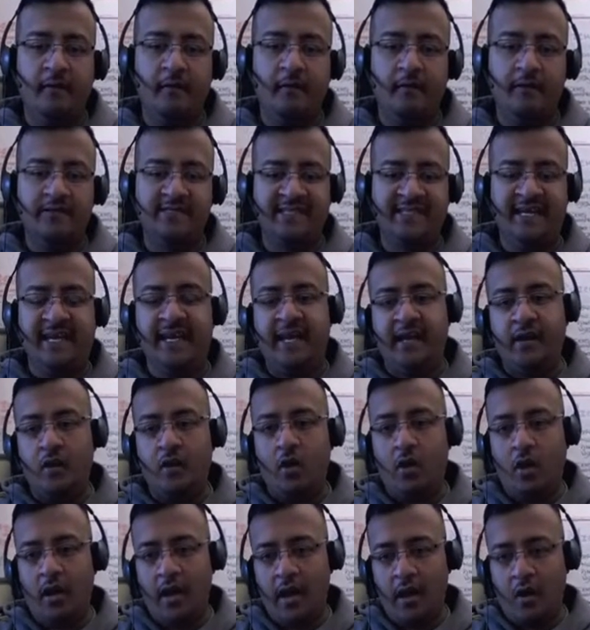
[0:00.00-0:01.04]
seeing
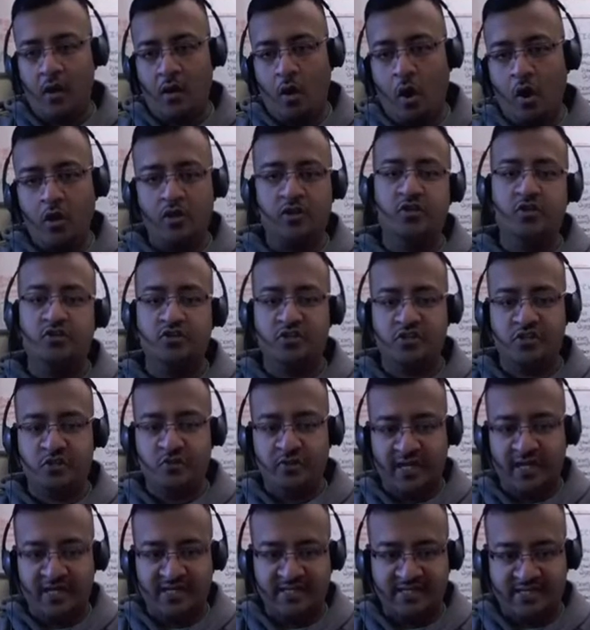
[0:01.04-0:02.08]
all your
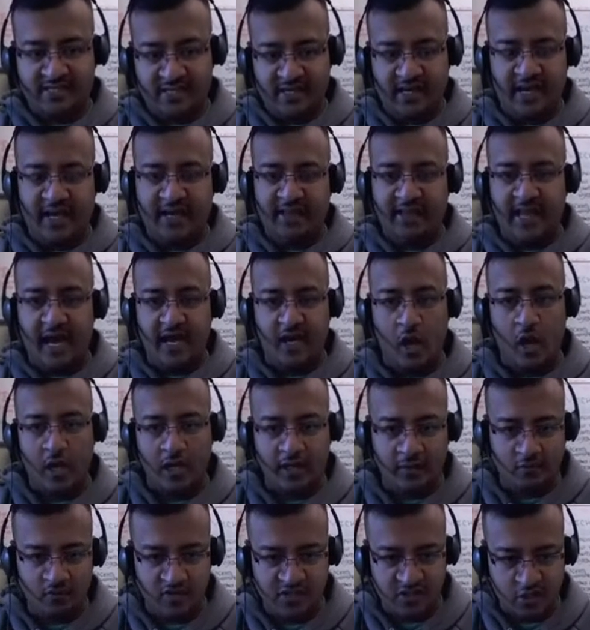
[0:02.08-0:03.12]
students in that
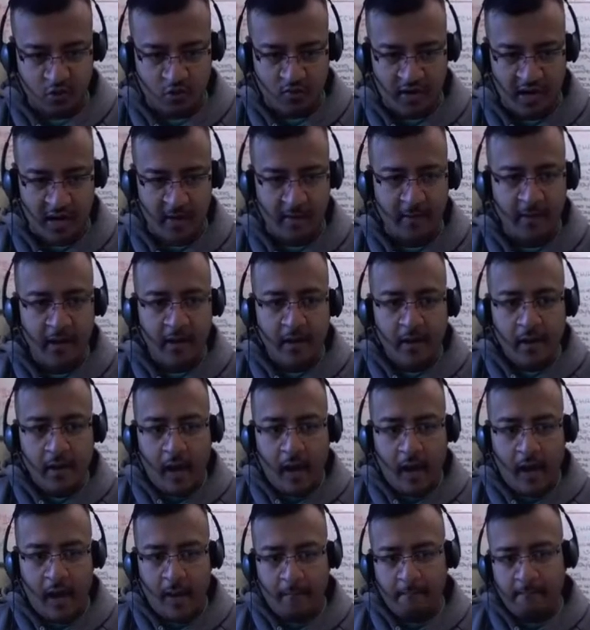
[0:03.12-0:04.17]
Hollywood Square.
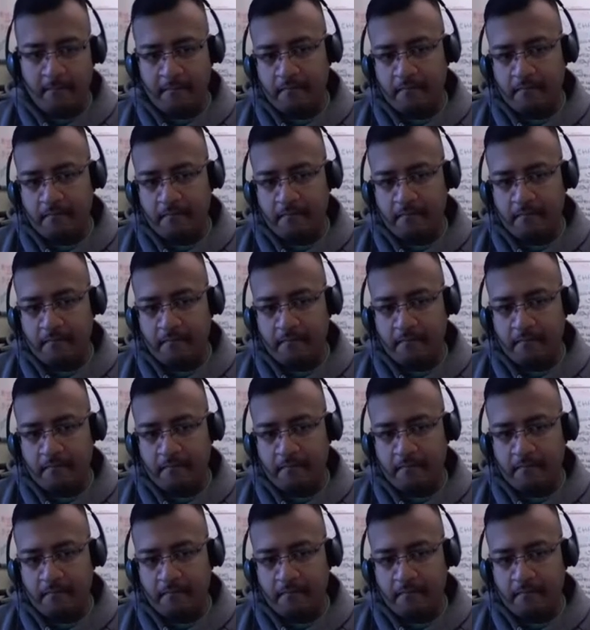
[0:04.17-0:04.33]
I